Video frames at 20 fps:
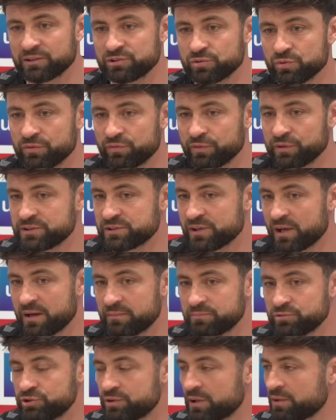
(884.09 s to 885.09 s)
2 or 3
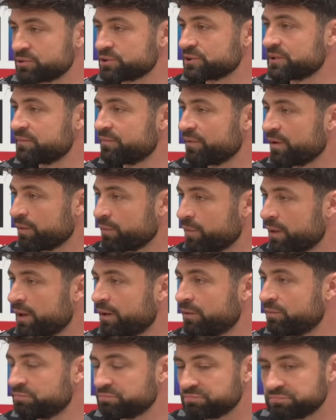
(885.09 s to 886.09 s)
times, you don't sleep very
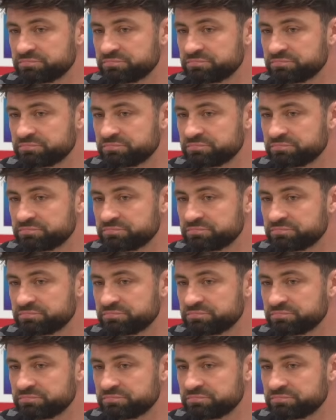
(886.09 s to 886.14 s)
well.